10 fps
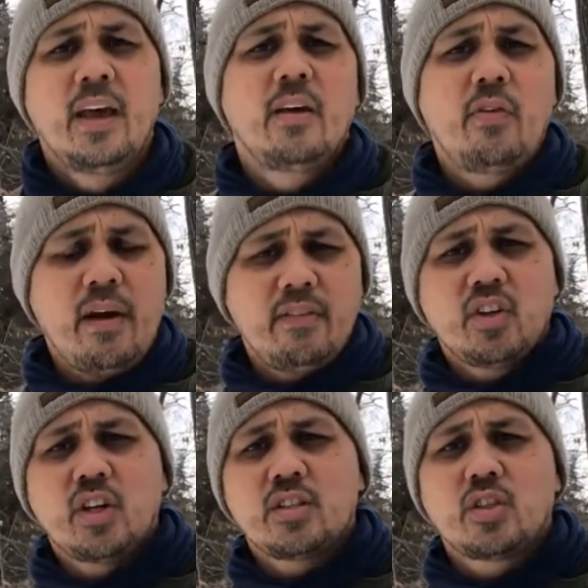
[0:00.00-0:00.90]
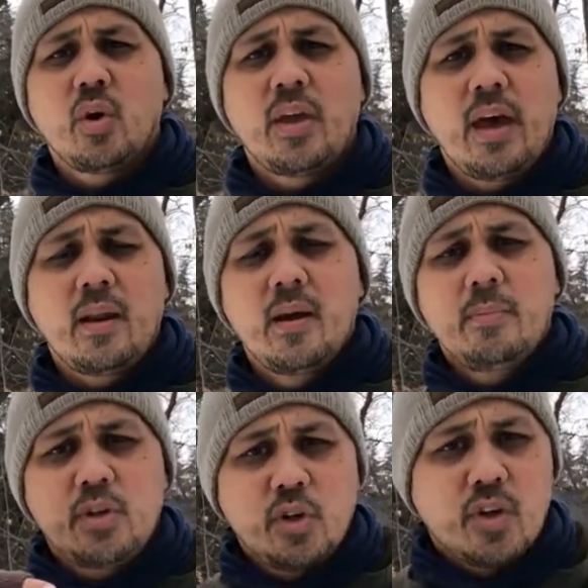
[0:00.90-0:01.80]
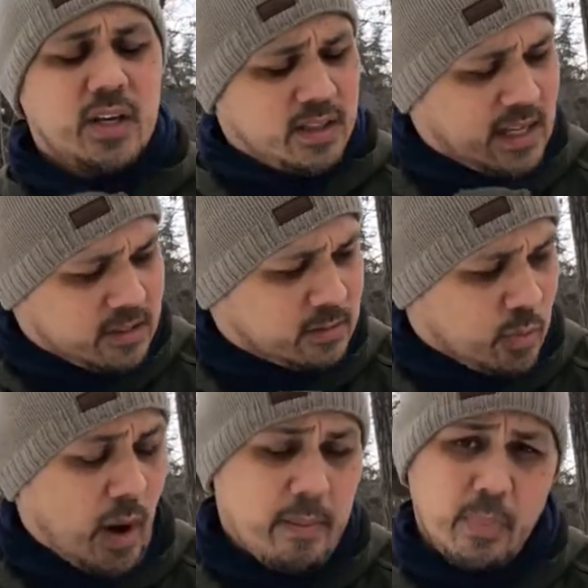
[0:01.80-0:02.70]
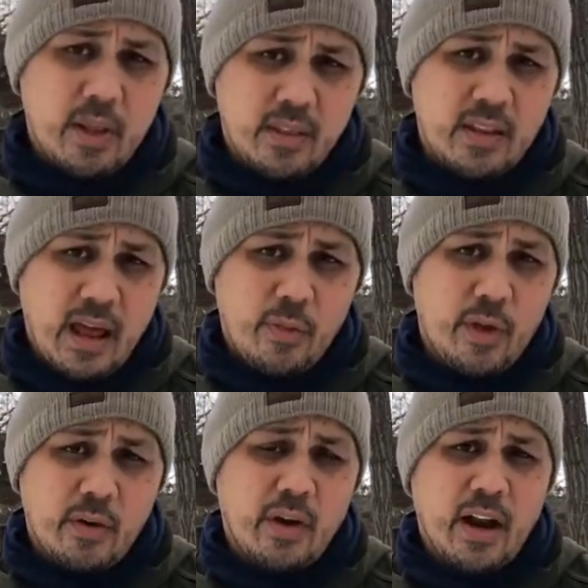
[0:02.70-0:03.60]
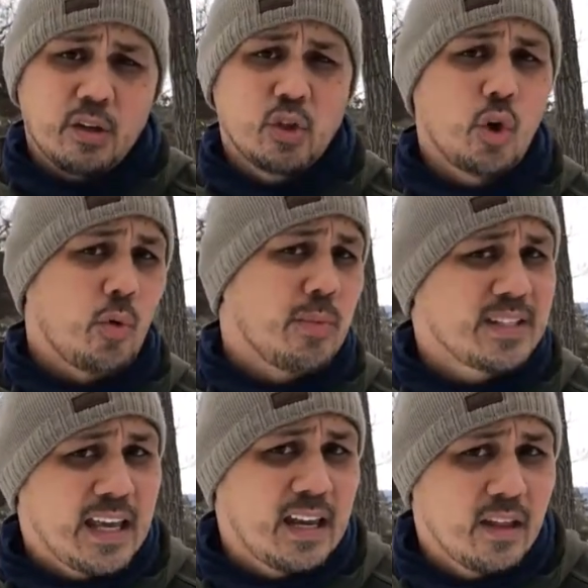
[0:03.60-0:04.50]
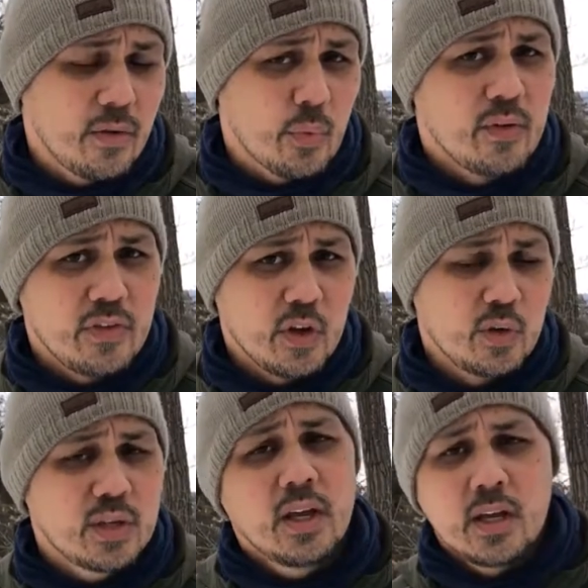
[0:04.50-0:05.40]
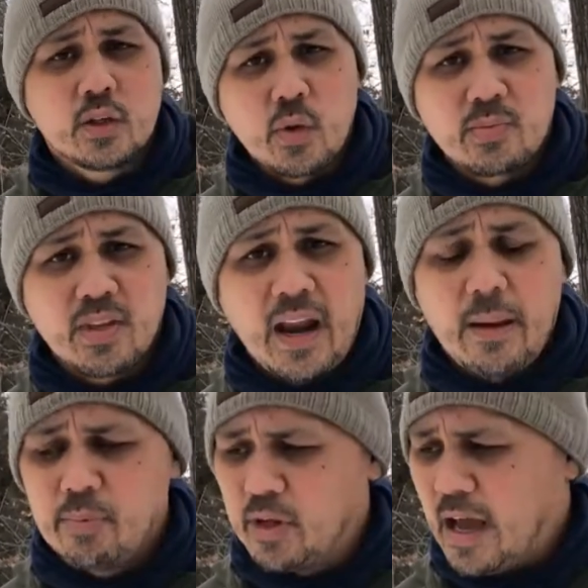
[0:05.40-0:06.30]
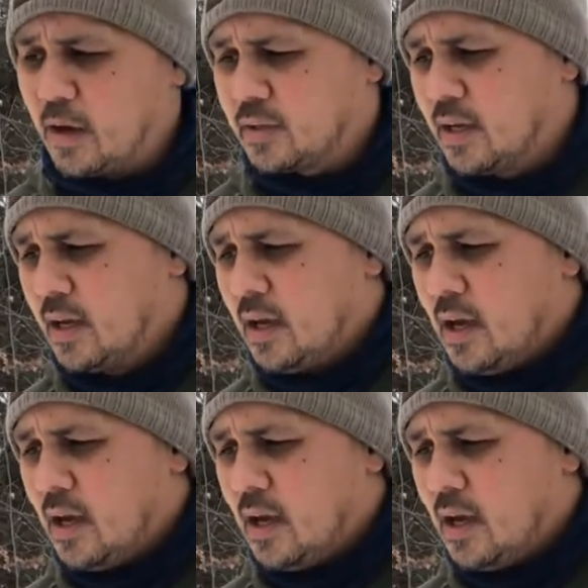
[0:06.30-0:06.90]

If you haven't done so yet, be sure to hit that subscribe button down there right now so you don't miss any of the reviews and trips that I put out.